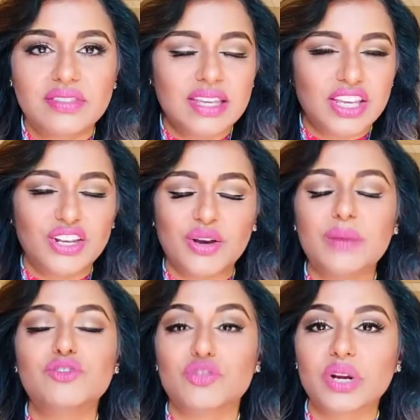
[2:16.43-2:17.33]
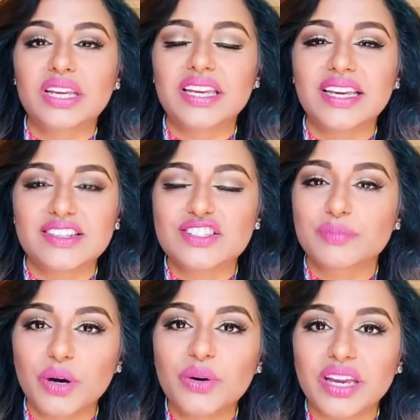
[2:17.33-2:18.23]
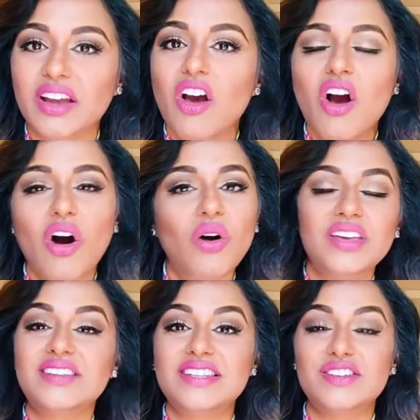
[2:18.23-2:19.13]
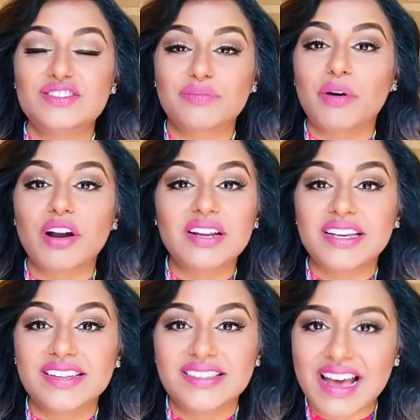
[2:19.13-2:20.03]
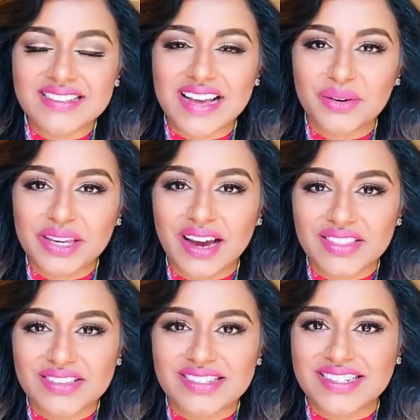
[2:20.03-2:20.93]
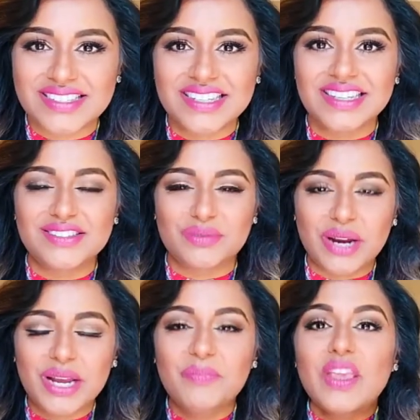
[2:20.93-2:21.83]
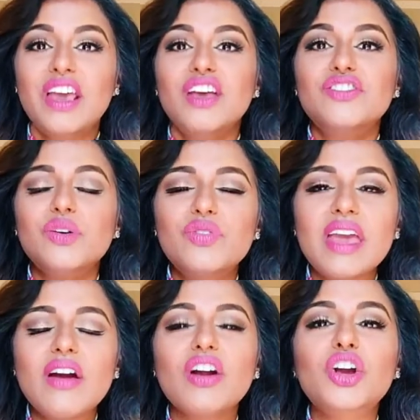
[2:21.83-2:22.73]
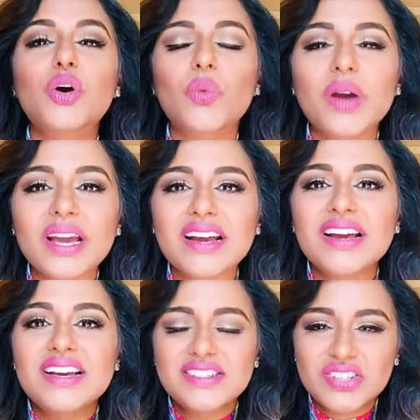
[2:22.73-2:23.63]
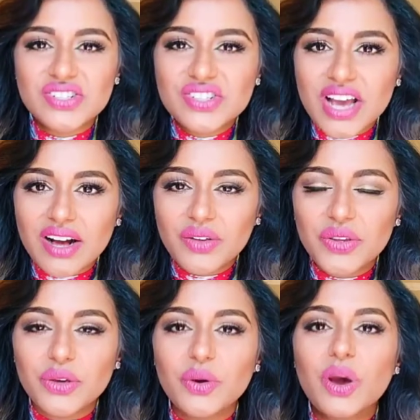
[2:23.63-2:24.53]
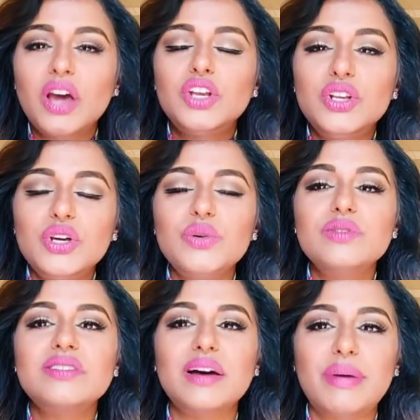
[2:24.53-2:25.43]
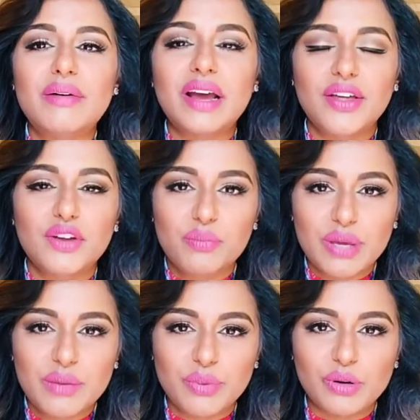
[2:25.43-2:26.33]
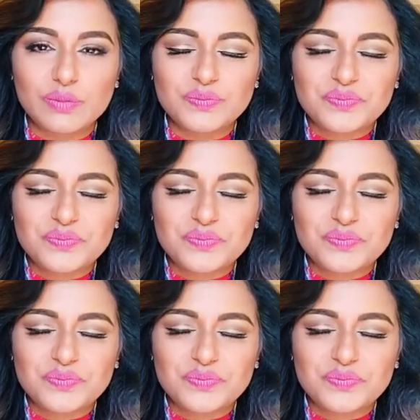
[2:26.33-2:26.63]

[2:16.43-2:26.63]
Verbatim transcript: you know, him drinking and smoking all his years of partying. That's how he got this disease, right? So they are quick to tell you news about other people.